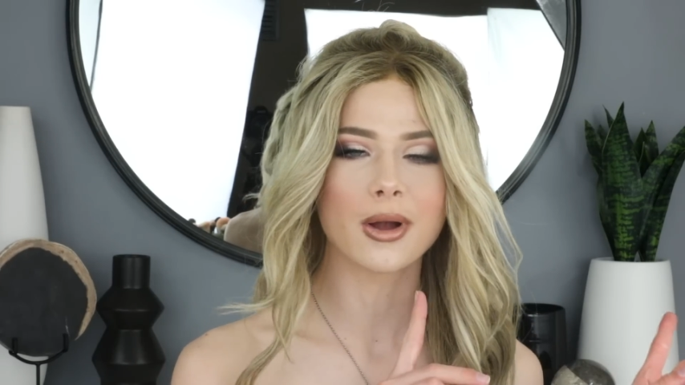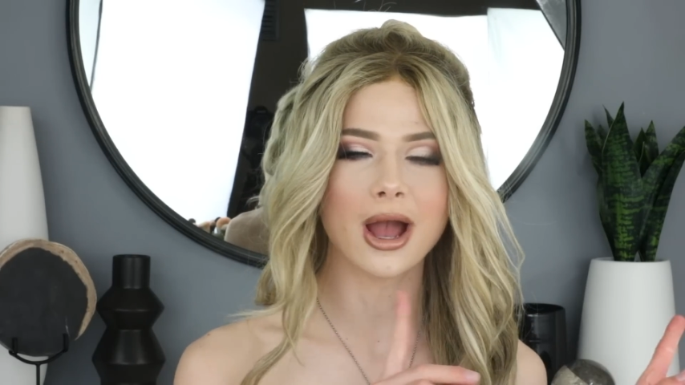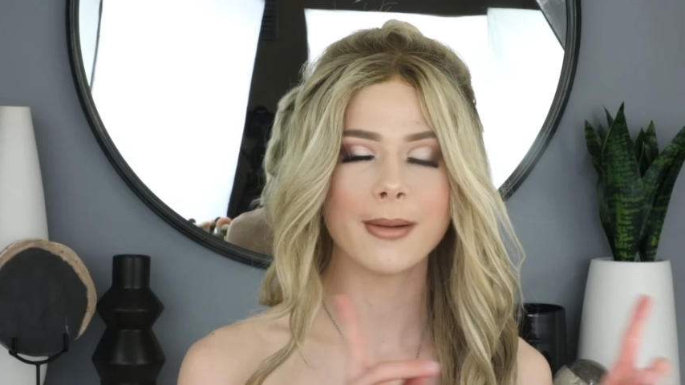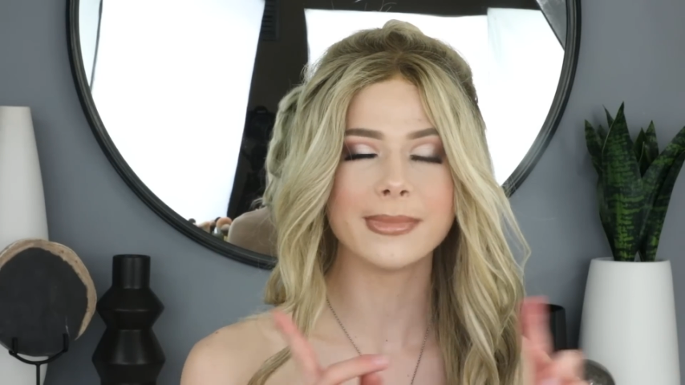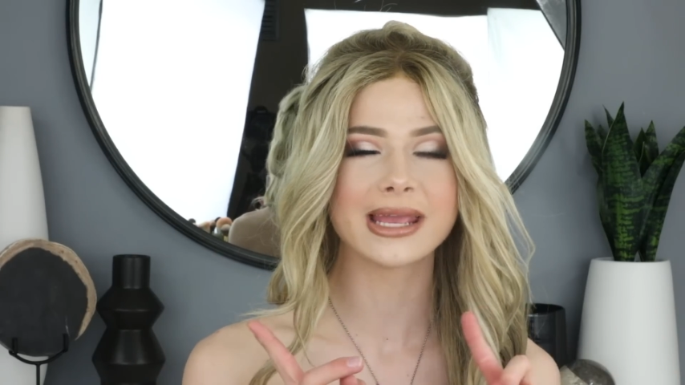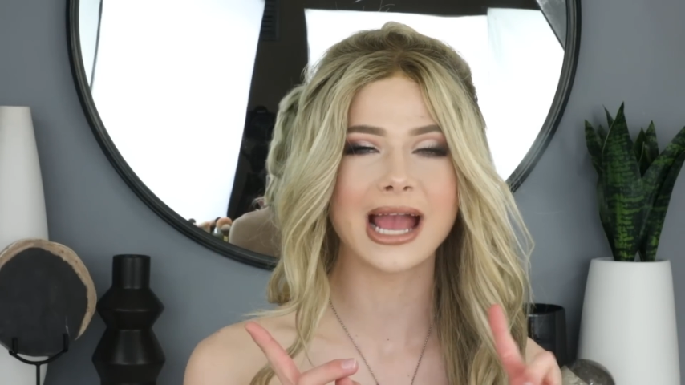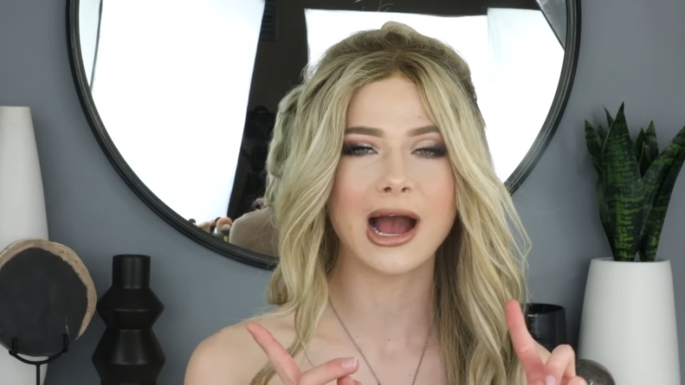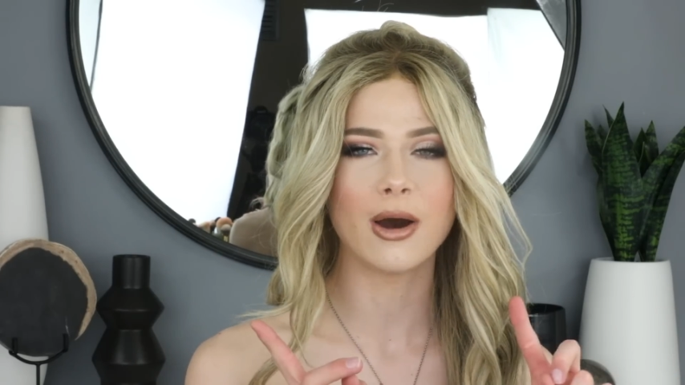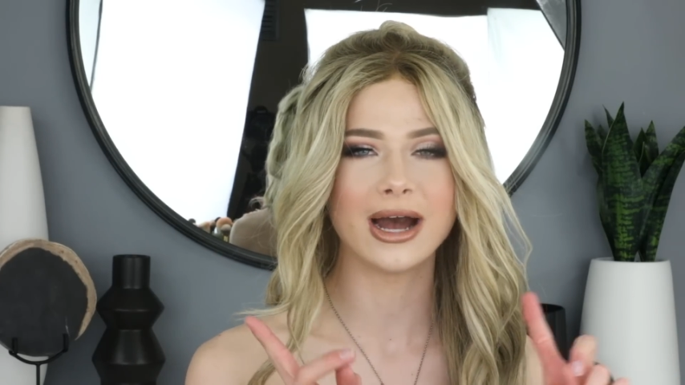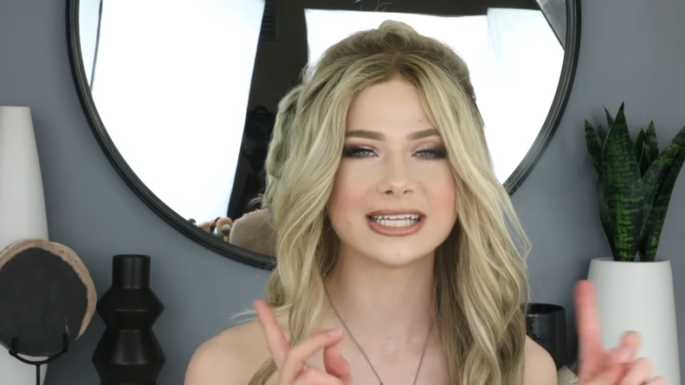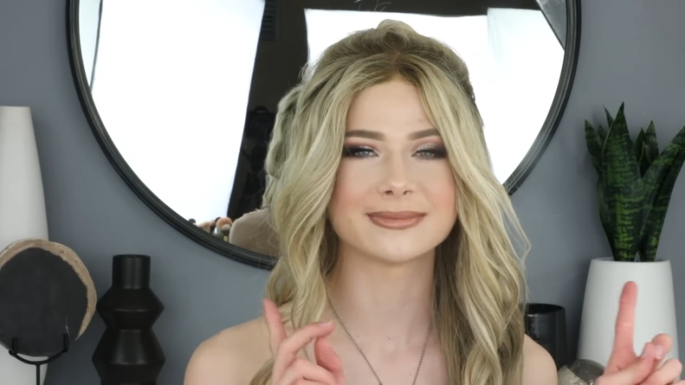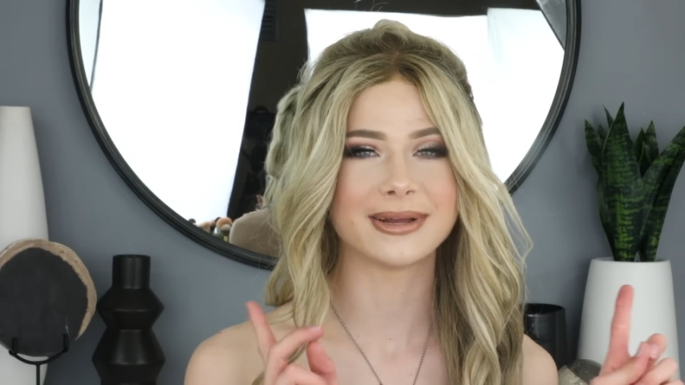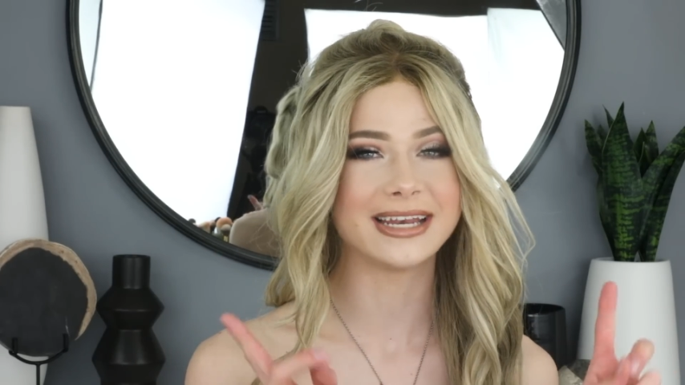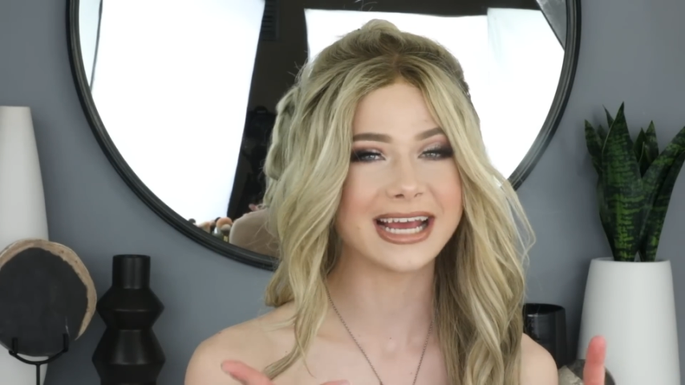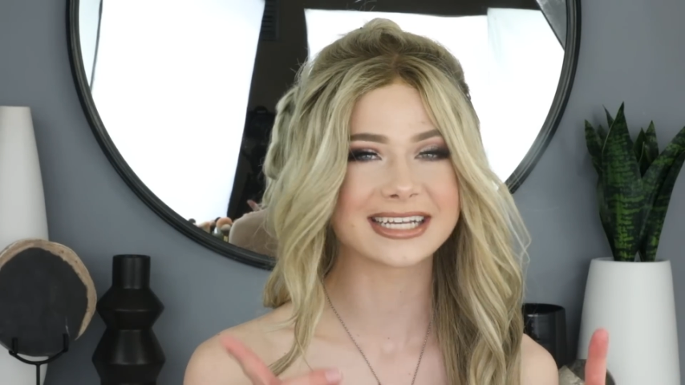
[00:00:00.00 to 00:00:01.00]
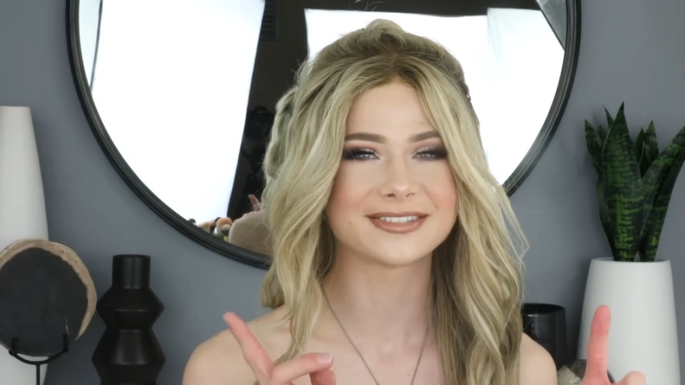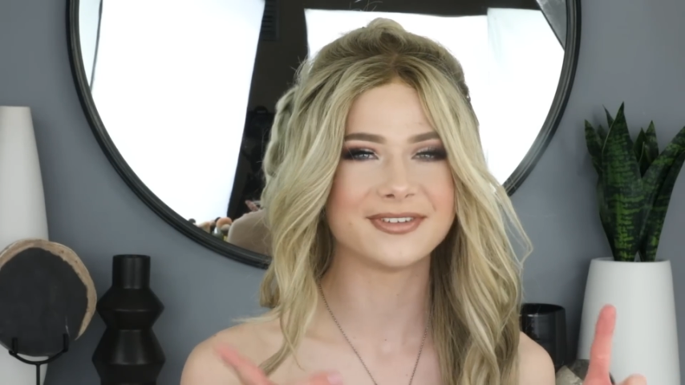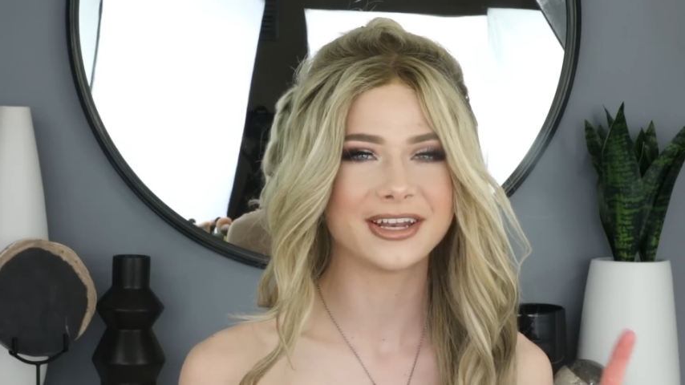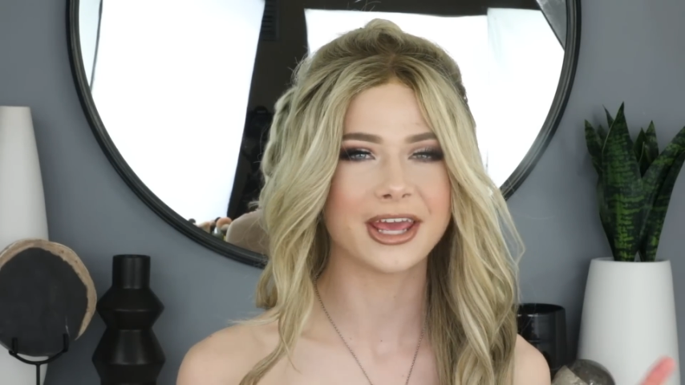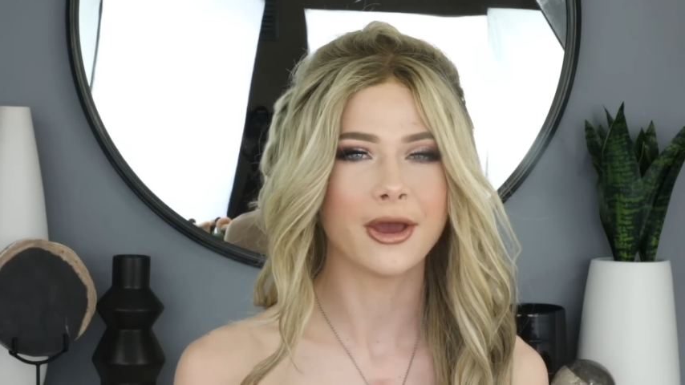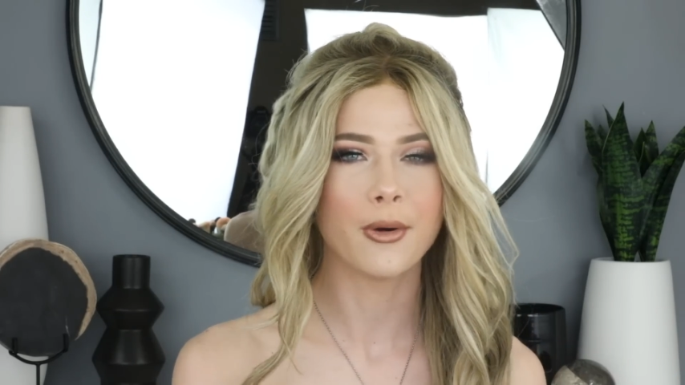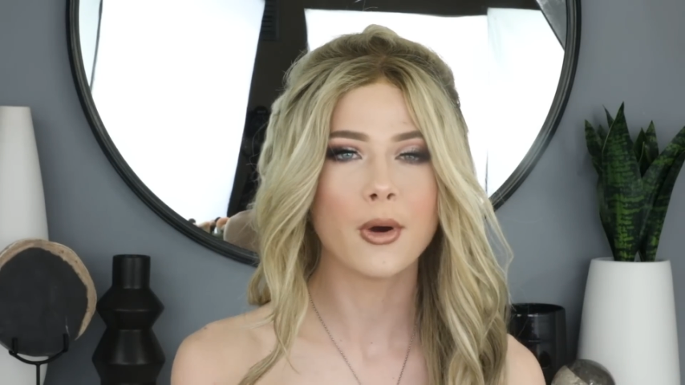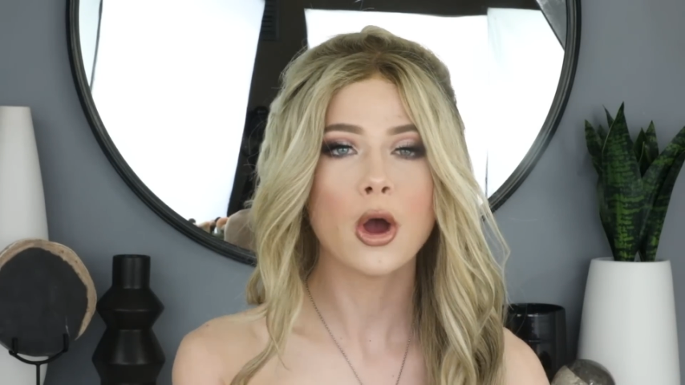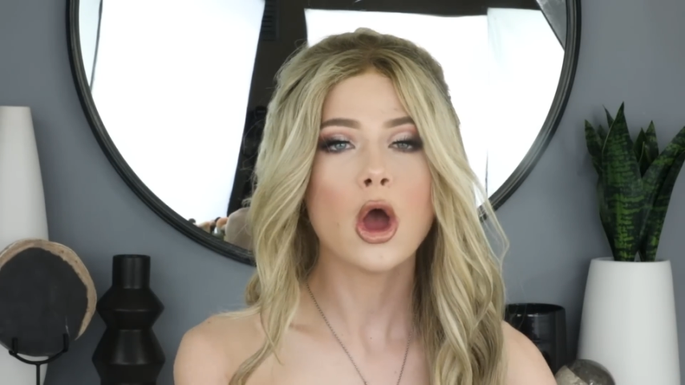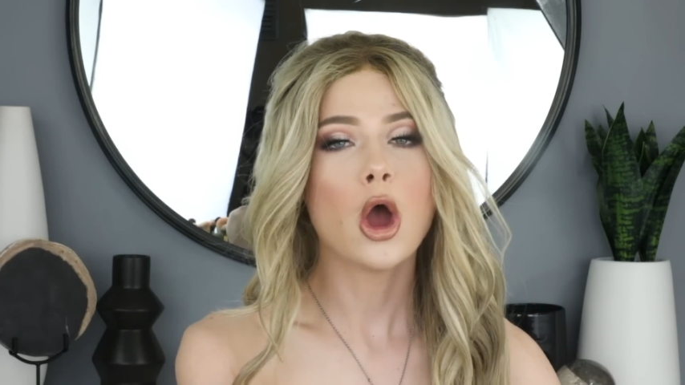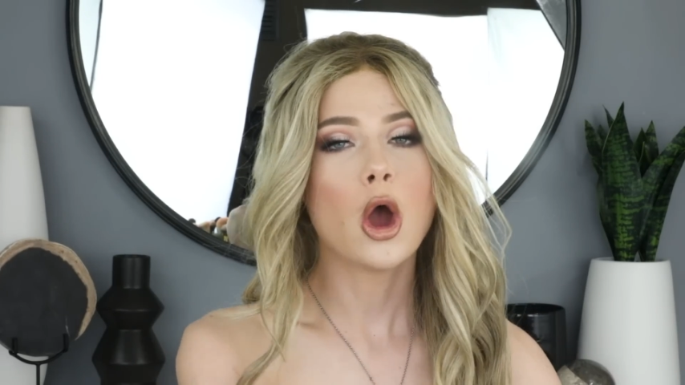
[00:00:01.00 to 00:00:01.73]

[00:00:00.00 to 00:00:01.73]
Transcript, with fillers: coming out as my next video